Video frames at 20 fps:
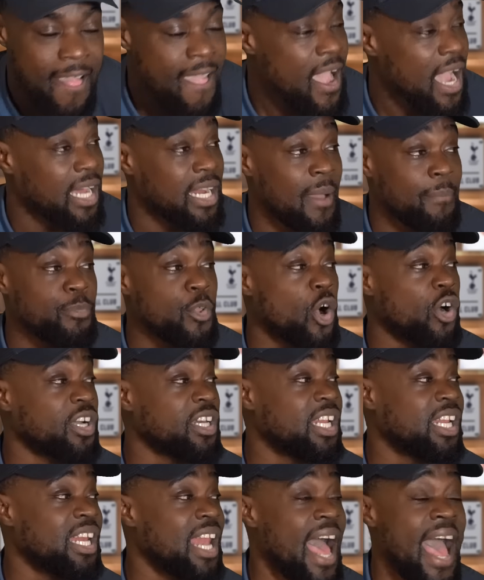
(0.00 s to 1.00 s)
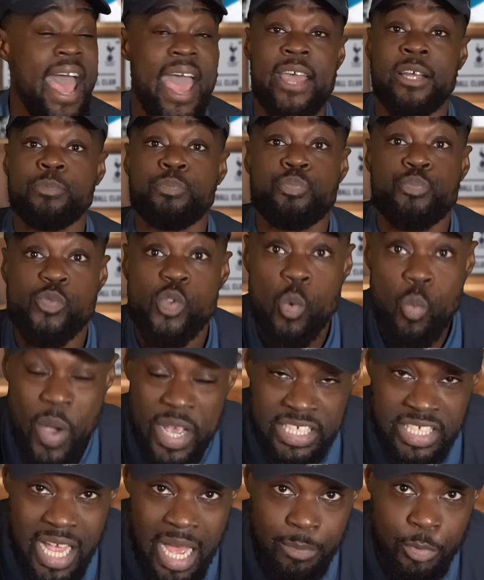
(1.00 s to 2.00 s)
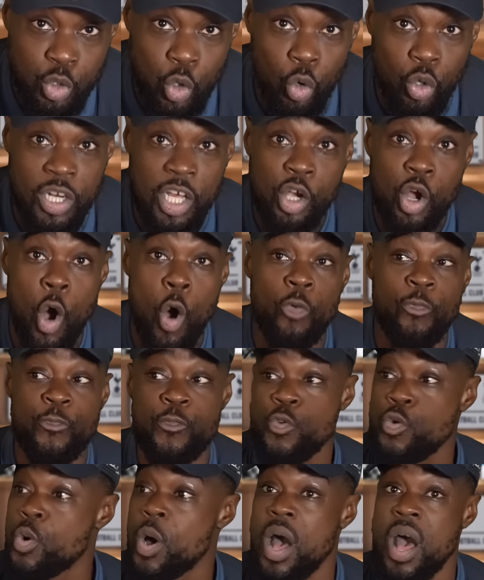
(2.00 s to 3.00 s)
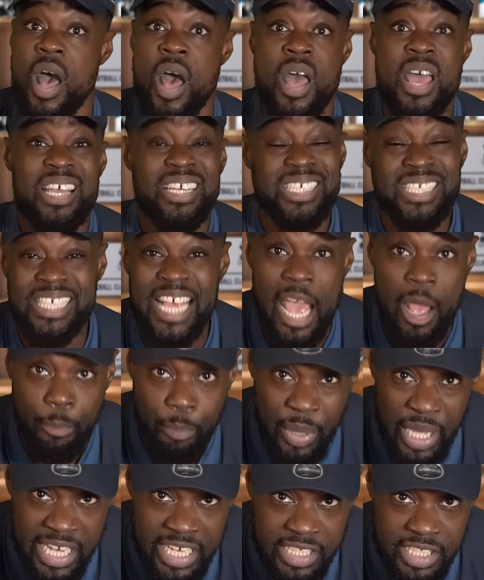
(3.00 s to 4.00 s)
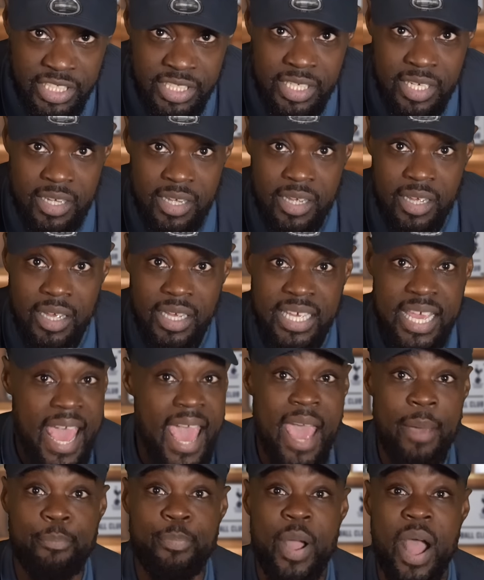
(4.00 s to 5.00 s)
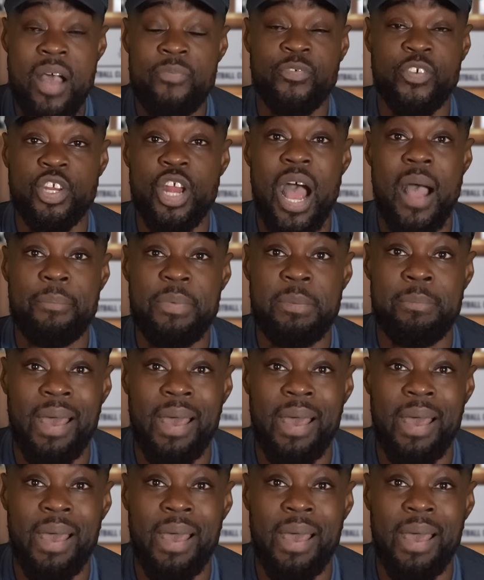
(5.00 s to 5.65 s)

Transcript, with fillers: And I'm not going to lie, West Ham scored a goal through a set piece. Yeah, bruv, you know what I mean?